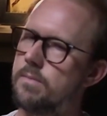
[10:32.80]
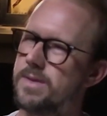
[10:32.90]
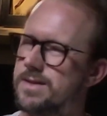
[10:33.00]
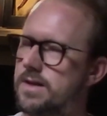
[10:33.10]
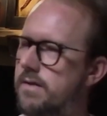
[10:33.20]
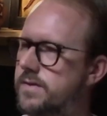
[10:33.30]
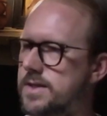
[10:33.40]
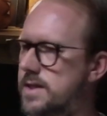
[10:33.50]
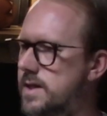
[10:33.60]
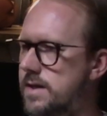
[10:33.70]
because
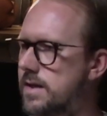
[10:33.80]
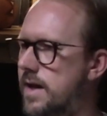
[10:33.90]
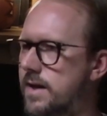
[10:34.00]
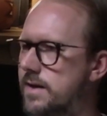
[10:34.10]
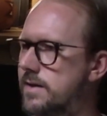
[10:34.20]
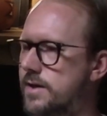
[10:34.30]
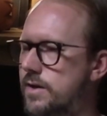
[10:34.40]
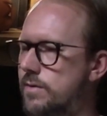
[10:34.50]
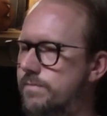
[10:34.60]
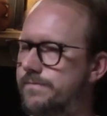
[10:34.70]
obviously, like
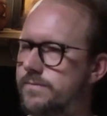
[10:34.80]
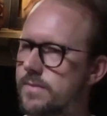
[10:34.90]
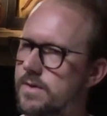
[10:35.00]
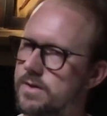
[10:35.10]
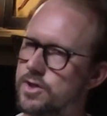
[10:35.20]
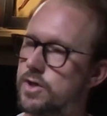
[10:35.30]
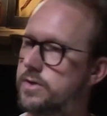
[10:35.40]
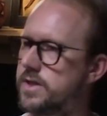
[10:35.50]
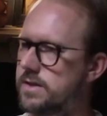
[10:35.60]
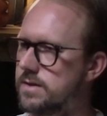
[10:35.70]

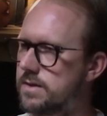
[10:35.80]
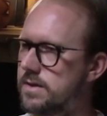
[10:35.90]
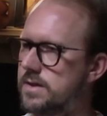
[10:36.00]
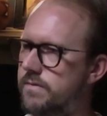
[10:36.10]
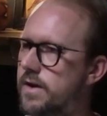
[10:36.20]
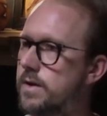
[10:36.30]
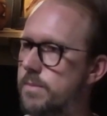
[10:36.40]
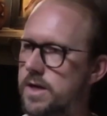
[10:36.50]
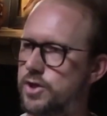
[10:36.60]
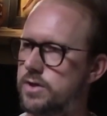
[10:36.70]
churches, it's very
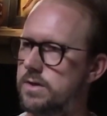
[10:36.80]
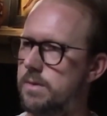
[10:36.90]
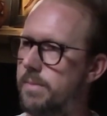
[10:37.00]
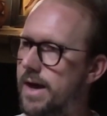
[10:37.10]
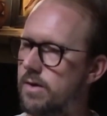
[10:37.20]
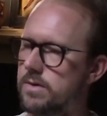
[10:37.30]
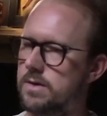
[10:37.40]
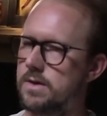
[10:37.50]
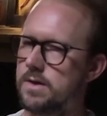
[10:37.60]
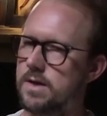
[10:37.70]
much about
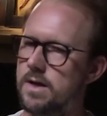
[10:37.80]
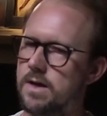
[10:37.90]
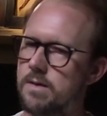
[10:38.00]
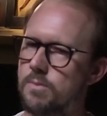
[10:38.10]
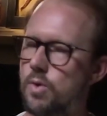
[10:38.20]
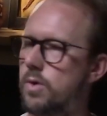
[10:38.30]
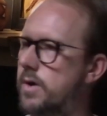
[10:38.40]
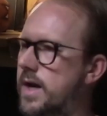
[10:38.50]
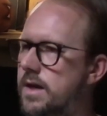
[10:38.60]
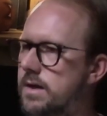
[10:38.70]

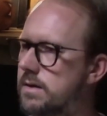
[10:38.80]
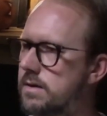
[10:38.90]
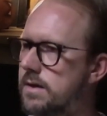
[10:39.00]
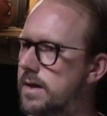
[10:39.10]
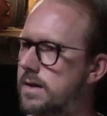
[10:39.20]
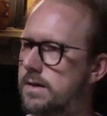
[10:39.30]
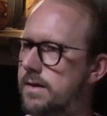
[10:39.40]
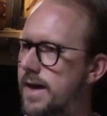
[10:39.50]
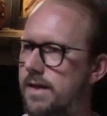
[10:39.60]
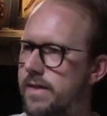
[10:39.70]
orating. Like
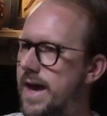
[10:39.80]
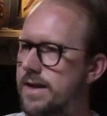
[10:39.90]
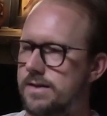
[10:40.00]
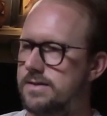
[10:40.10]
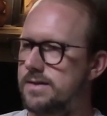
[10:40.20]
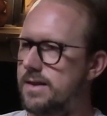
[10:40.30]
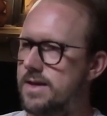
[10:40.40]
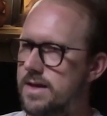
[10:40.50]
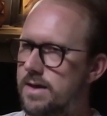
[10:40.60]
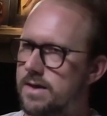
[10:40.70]
that is
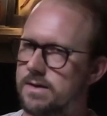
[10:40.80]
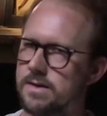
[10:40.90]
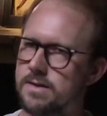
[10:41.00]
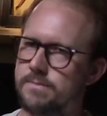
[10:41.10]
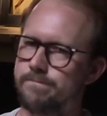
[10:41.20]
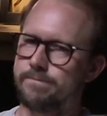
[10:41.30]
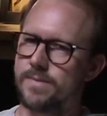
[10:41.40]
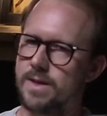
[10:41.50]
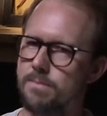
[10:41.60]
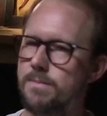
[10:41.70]
the
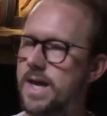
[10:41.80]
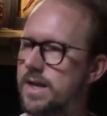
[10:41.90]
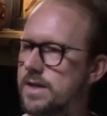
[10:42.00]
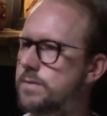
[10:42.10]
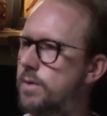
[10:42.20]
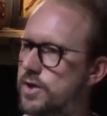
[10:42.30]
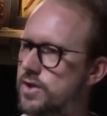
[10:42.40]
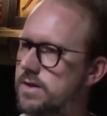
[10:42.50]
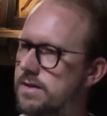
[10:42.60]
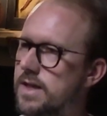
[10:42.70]
main
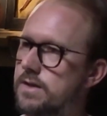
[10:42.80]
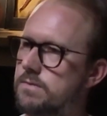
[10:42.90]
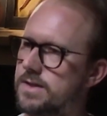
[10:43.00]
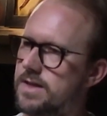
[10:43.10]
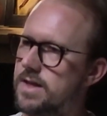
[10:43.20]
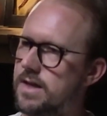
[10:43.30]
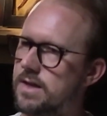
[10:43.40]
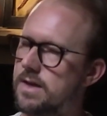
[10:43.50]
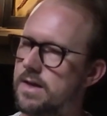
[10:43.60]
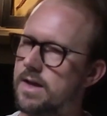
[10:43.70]
expression that you
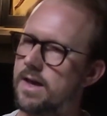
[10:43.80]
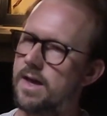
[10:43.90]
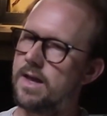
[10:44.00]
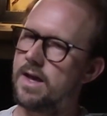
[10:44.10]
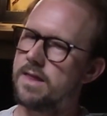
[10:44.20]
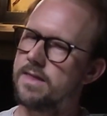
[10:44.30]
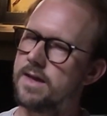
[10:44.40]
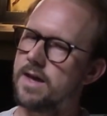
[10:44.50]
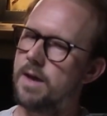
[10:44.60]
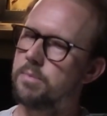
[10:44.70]
see. And I
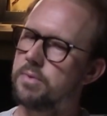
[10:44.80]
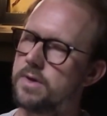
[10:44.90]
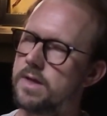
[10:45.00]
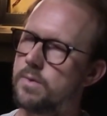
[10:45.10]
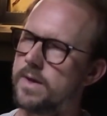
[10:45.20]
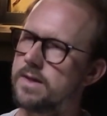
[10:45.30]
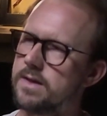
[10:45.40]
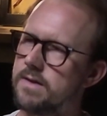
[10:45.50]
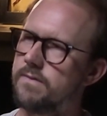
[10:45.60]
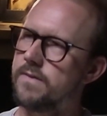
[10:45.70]
think I pretty
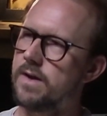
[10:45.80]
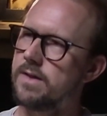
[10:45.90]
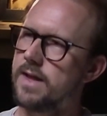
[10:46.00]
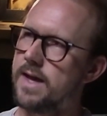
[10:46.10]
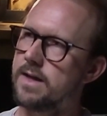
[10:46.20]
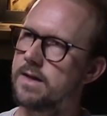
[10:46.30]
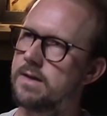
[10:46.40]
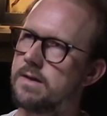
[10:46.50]
quickly felt like